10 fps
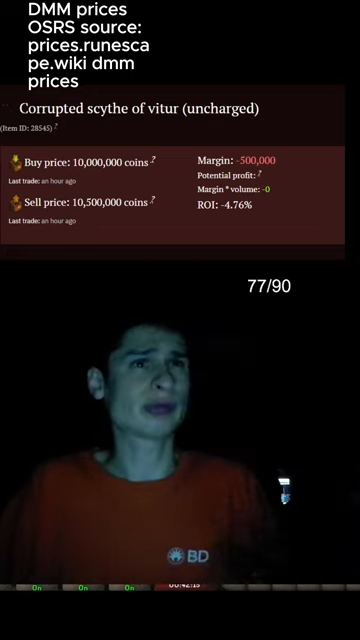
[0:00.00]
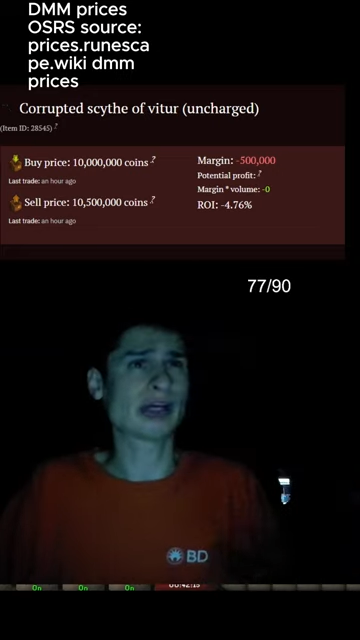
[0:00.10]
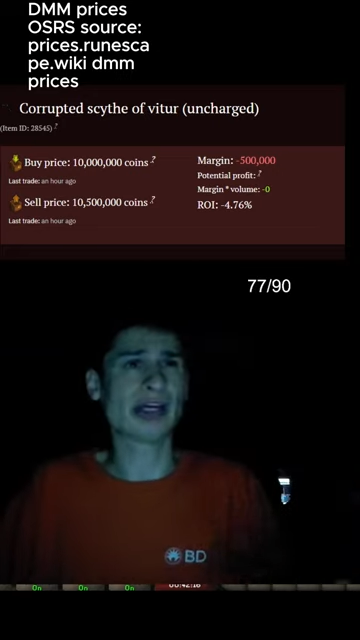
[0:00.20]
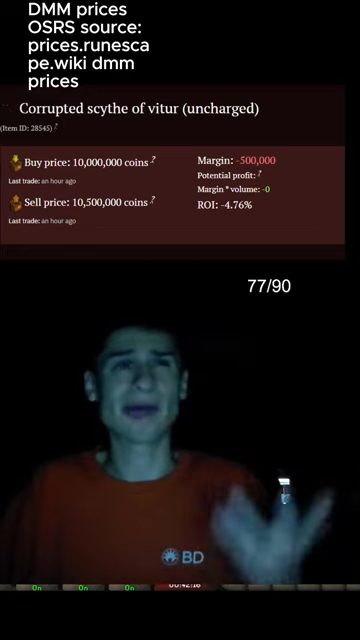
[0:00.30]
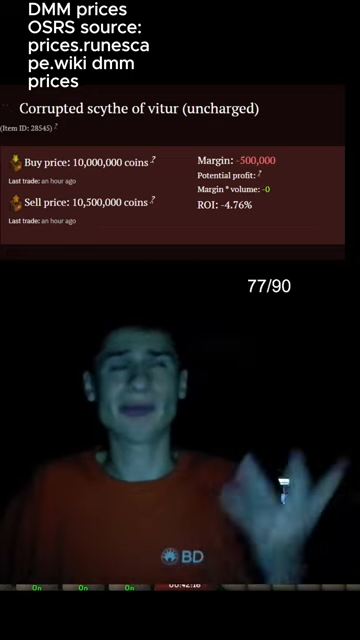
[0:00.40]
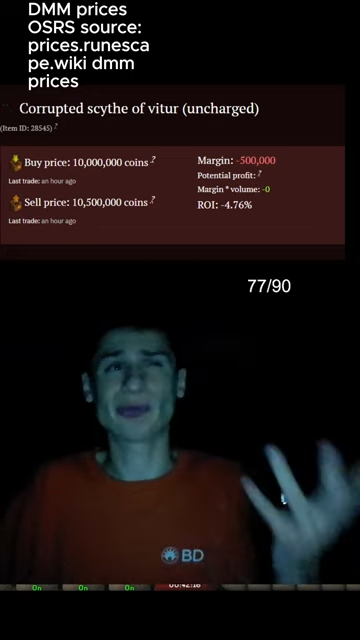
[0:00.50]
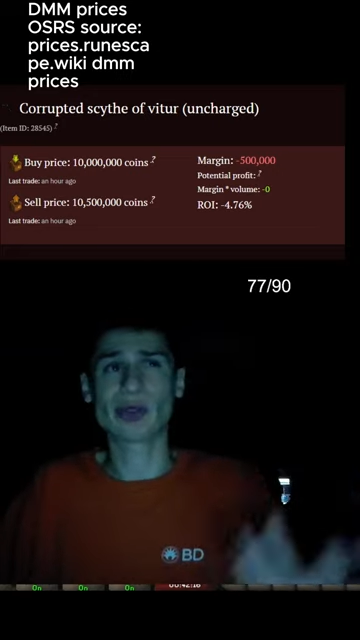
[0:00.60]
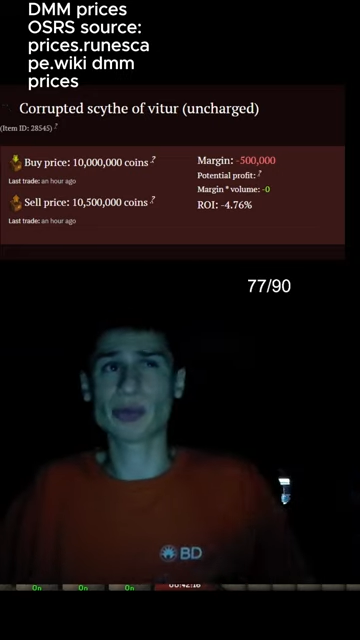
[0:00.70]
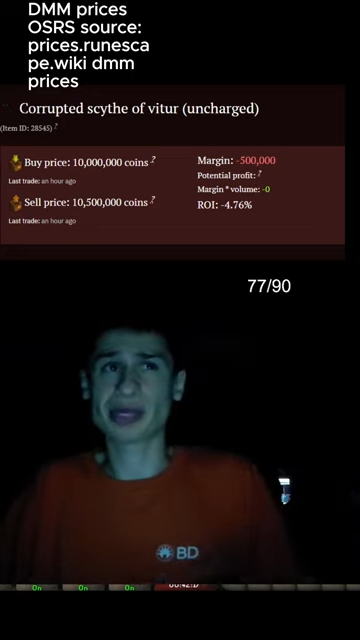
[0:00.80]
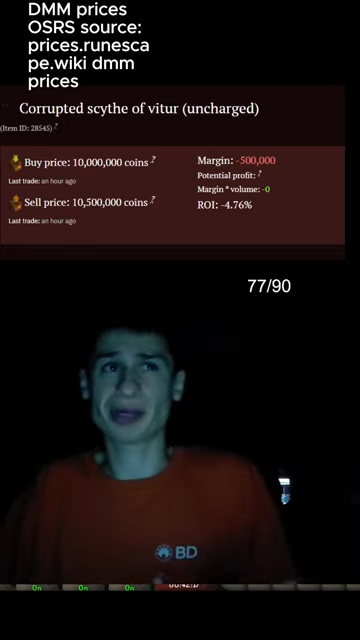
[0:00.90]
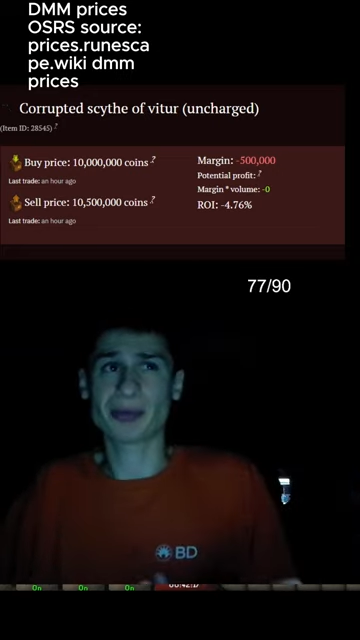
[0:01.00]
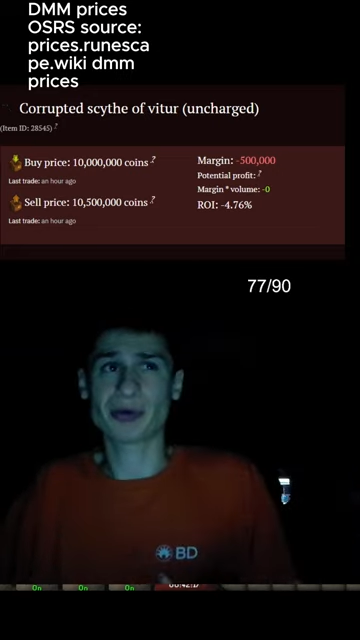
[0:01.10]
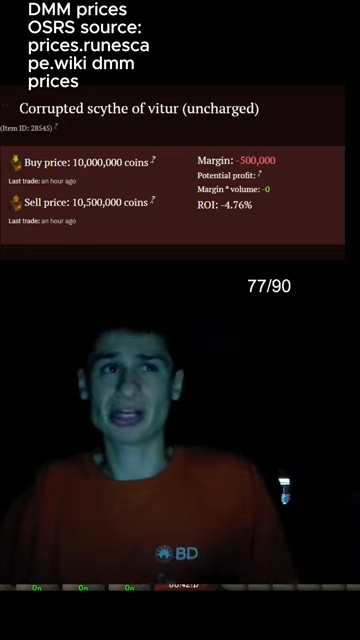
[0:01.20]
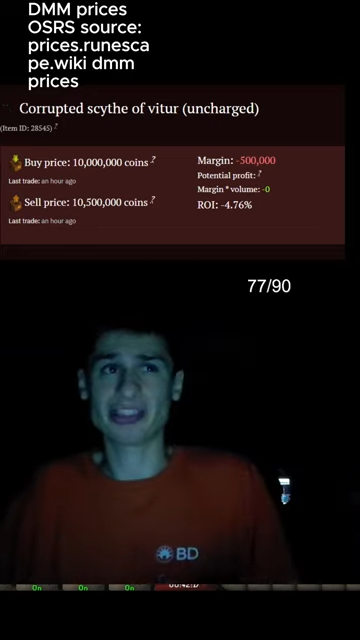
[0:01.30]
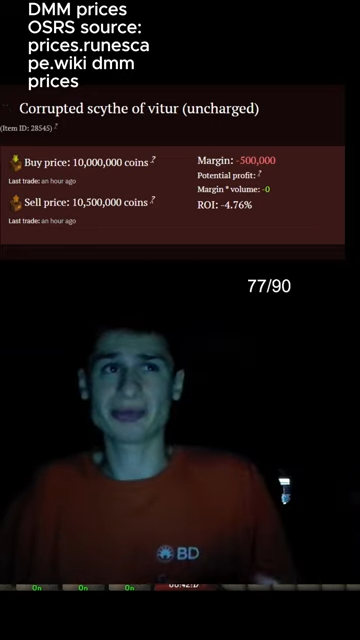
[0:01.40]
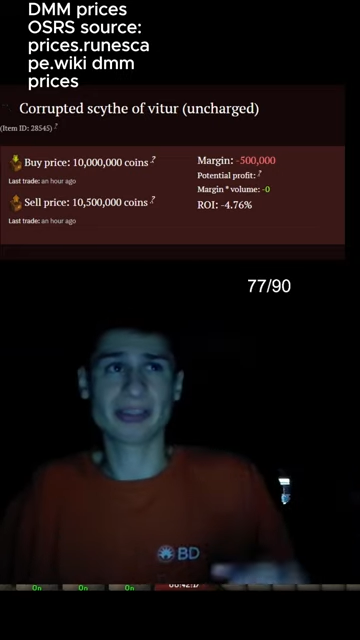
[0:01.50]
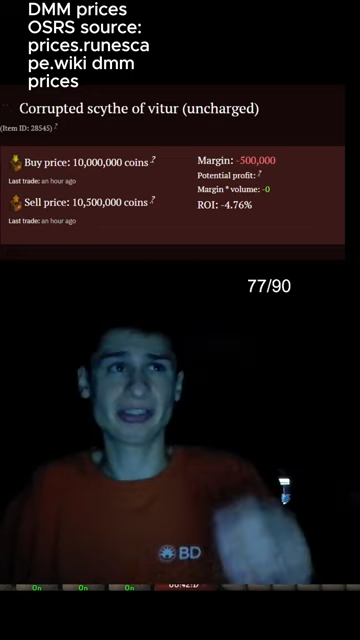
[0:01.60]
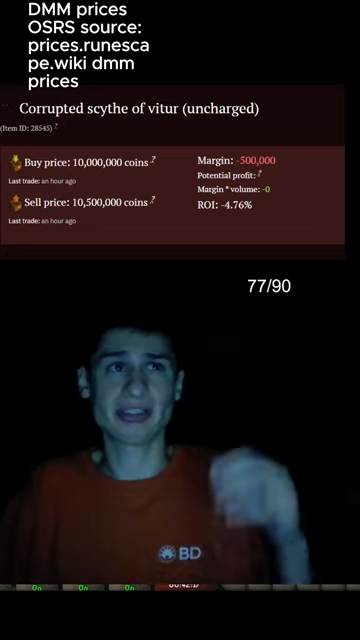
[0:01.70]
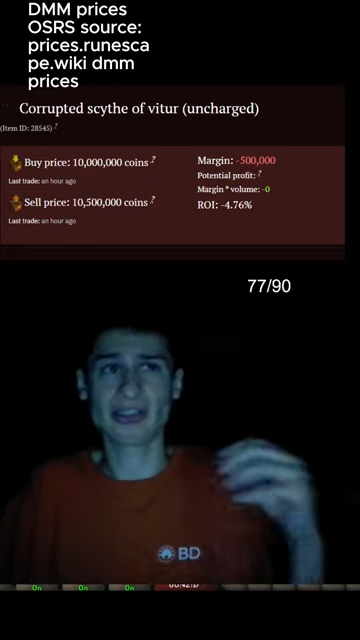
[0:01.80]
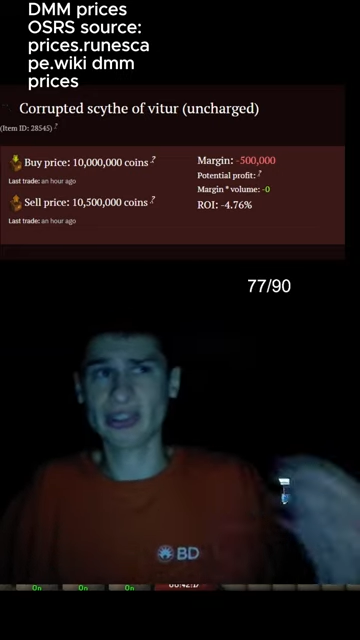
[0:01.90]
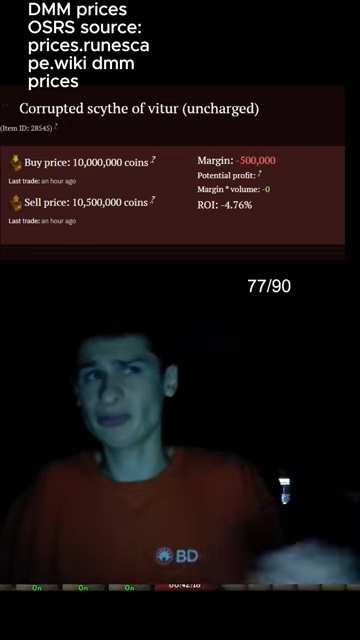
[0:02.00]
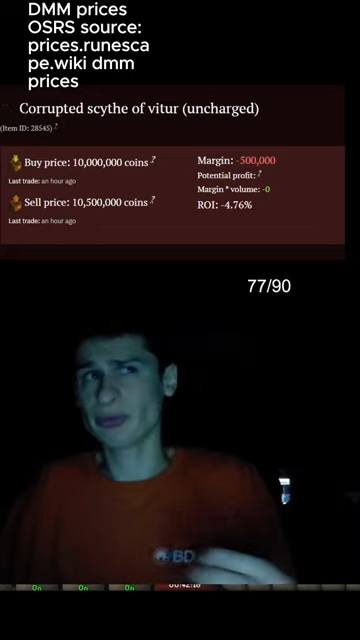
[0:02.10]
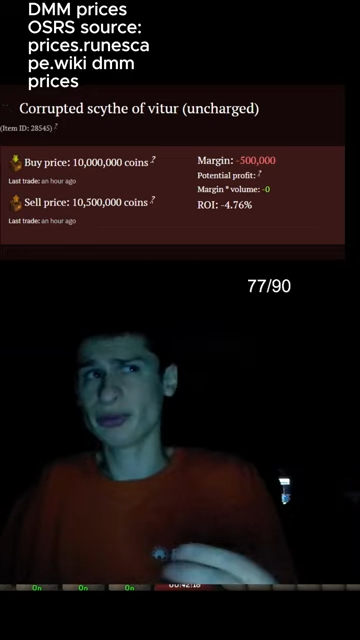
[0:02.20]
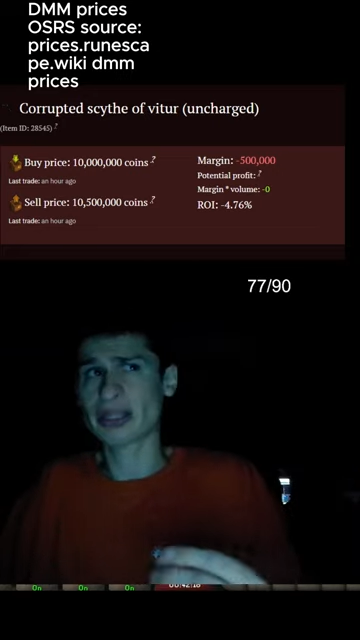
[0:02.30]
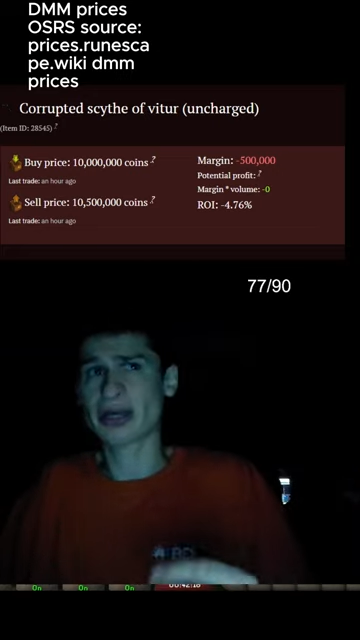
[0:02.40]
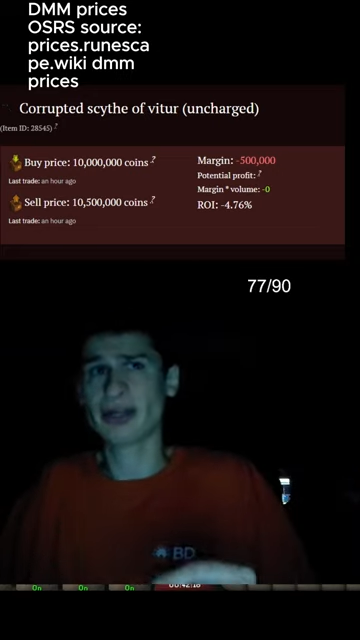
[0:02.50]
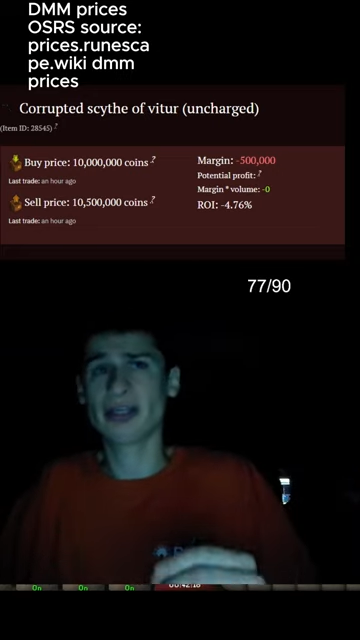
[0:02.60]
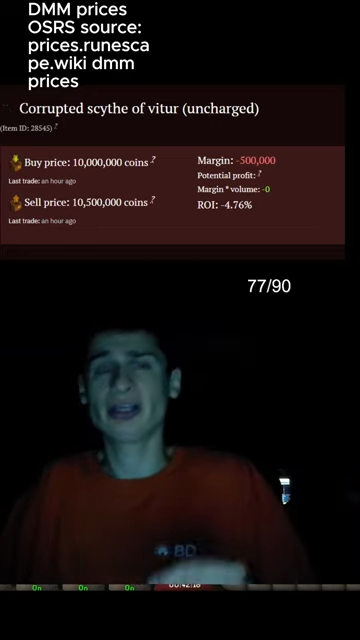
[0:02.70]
and go down in price, but even without it,